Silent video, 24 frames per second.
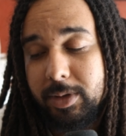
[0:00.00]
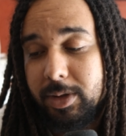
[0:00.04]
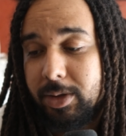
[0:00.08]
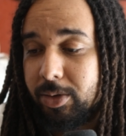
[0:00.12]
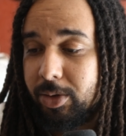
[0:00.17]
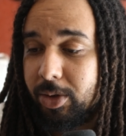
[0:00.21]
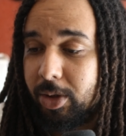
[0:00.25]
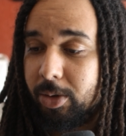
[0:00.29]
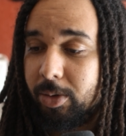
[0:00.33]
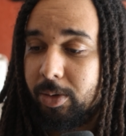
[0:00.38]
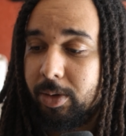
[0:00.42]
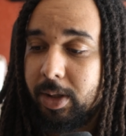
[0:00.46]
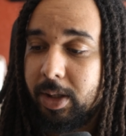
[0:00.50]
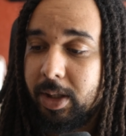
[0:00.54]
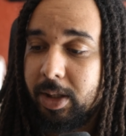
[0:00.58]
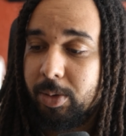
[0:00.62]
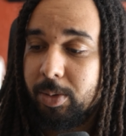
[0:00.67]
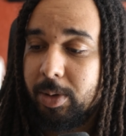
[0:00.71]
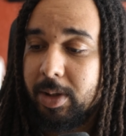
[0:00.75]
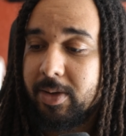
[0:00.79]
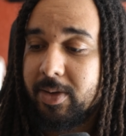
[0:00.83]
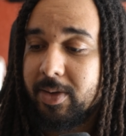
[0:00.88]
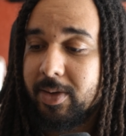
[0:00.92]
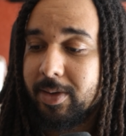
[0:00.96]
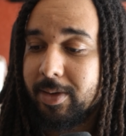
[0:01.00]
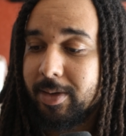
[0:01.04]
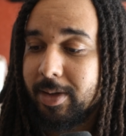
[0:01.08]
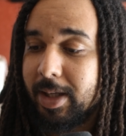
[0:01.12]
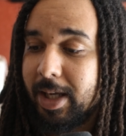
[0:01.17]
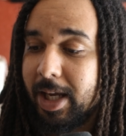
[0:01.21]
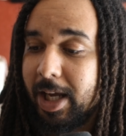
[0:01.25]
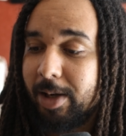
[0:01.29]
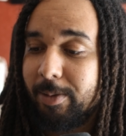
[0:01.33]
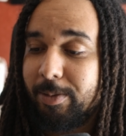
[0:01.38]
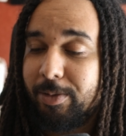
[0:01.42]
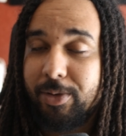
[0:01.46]
you know it was
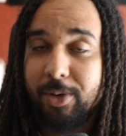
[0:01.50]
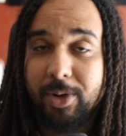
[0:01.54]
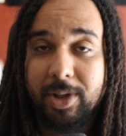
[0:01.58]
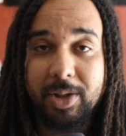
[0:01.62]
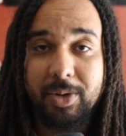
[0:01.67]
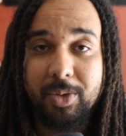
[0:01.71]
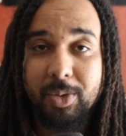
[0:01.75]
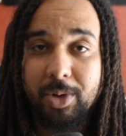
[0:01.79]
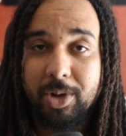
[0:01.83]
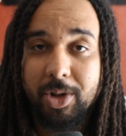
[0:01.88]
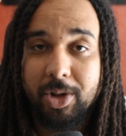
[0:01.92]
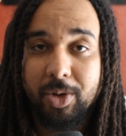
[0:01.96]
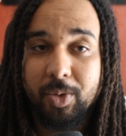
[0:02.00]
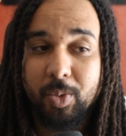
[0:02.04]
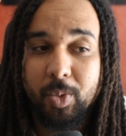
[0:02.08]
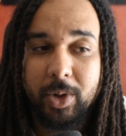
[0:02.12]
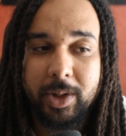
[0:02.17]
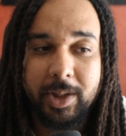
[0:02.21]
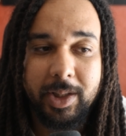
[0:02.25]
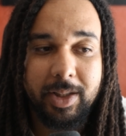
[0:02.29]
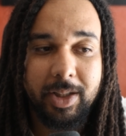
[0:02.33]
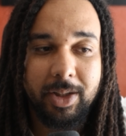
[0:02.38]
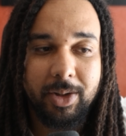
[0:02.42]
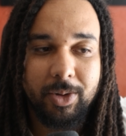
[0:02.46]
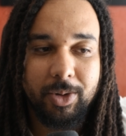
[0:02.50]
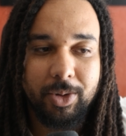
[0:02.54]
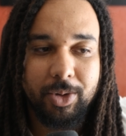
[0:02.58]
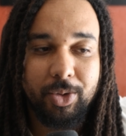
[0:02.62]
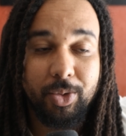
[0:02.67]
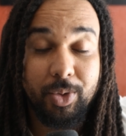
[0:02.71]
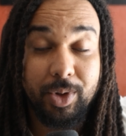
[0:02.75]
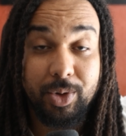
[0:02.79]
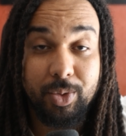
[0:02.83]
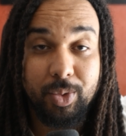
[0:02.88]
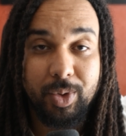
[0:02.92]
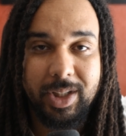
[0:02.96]
helpful and you learned one thing or
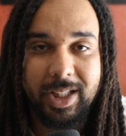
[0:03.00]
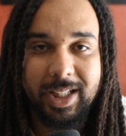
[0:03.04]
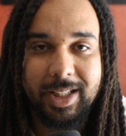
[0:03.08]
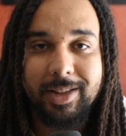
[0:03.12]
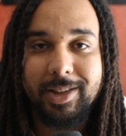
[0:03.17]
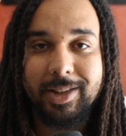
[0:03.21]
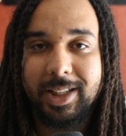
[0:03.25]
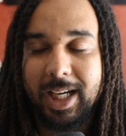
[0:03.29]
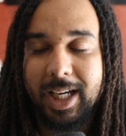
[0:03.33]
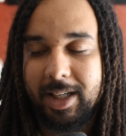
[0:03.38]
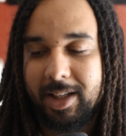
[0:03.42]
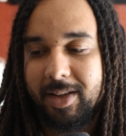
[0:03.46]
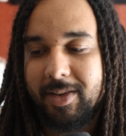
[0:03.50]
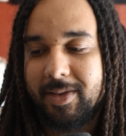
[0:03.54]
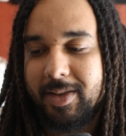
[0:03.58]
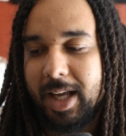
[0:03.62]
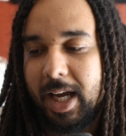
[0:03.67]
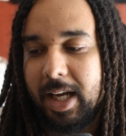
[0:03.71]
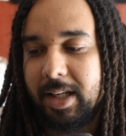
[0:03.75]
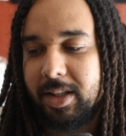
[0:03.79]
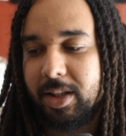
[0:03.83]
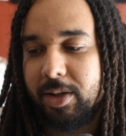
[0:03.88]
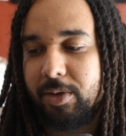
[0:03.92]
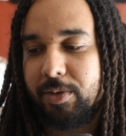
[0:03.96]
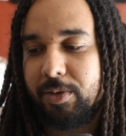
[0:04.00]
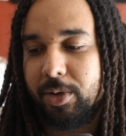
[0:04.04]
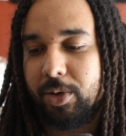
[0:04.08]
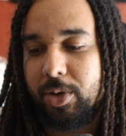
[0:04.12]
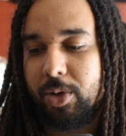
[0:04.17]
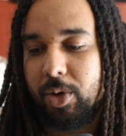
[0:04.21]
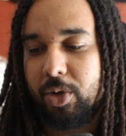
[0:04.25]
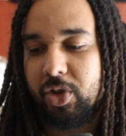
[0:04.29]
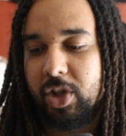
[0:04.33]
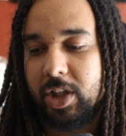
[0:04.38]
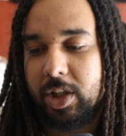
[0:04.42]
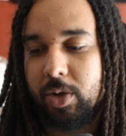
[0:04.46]
two and you got excited for the
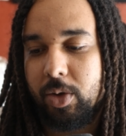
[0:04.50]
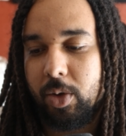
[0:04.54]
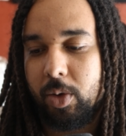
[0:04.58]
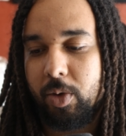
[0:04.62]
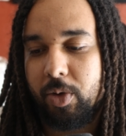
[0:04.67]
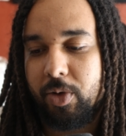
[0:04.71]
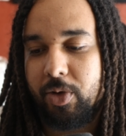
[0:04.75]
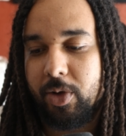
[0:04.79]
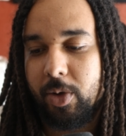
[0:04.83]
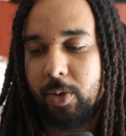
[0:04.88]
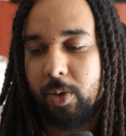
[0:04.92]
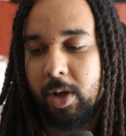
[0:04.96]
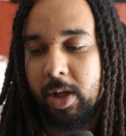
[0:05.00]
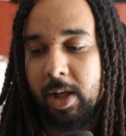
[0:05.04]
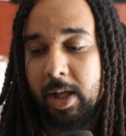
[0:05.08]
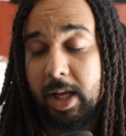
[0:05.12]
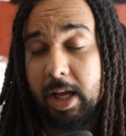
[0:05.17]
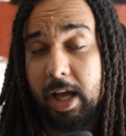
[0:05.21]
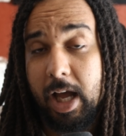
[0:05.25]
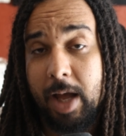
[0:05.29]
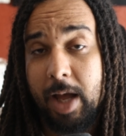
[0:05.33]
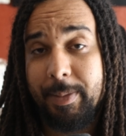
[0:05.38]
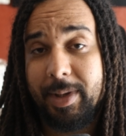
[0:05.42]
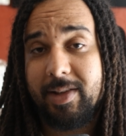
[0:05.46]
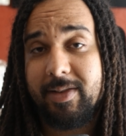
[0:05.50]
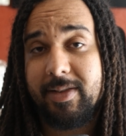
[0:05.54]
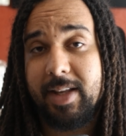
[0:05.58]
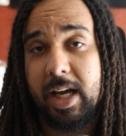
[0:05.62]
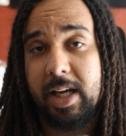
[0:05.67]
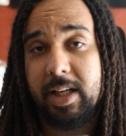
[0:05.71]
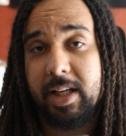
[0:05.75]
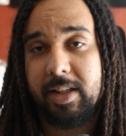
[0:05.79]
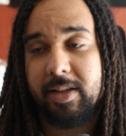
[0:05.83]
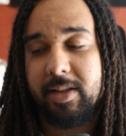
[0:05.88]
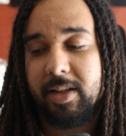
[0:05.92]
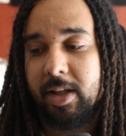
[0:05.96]
coaching call so i'm
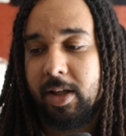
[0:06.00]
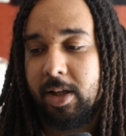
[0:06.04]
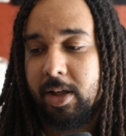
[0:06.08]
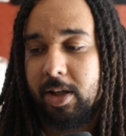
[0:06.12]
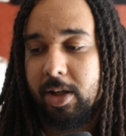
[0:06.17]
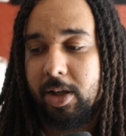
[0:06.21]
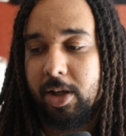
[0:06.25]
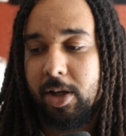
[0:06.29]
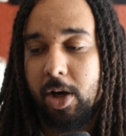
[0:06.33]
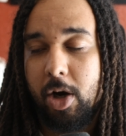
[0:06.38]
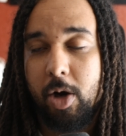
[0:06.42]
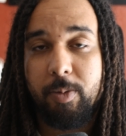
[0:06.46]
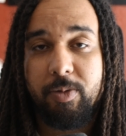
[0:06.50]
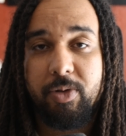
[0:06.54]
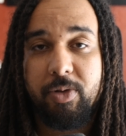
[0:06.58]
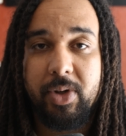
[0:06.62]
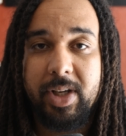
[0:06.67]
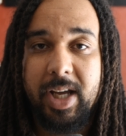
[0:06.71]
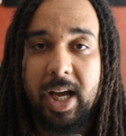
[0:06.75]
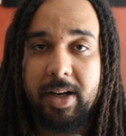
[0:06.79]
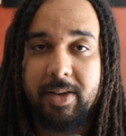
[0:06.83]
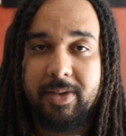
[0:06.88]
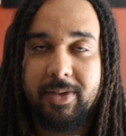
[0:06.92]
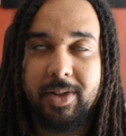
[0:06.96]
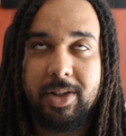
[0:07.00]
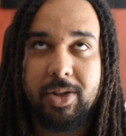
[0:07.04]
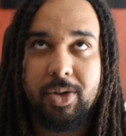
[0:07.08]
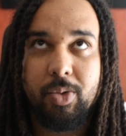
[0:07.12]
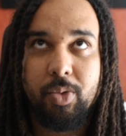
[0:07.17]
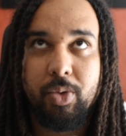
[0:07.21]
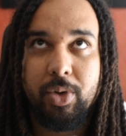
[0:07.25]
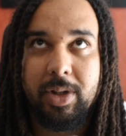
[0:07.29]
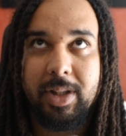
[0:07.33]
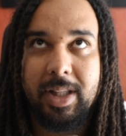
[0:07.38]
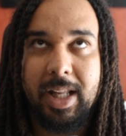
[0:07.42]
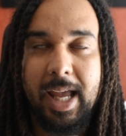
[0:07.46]
excited uh, hopefully i'll see
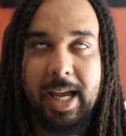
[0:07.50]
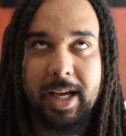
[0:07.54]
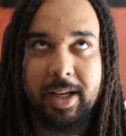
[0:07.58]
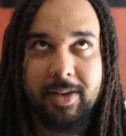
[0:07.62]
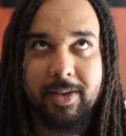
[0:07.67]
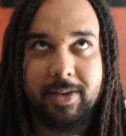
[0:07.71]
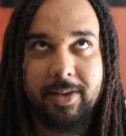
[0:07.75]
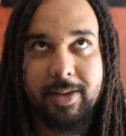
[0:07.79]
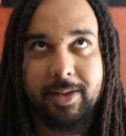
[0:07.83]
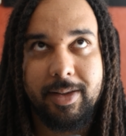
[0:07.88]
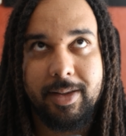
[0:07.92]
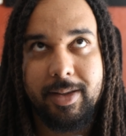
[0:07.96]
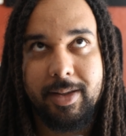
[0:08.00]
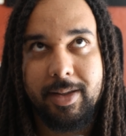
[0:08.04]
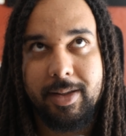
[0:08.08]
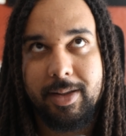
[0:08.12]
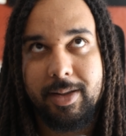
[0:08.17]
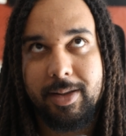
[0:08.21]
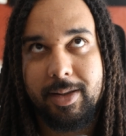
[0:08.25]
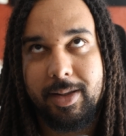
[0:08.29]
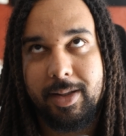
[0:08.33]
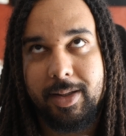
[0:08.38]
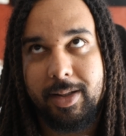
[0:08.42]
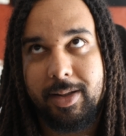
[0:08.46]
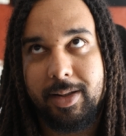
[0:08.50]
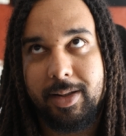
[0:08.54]
you next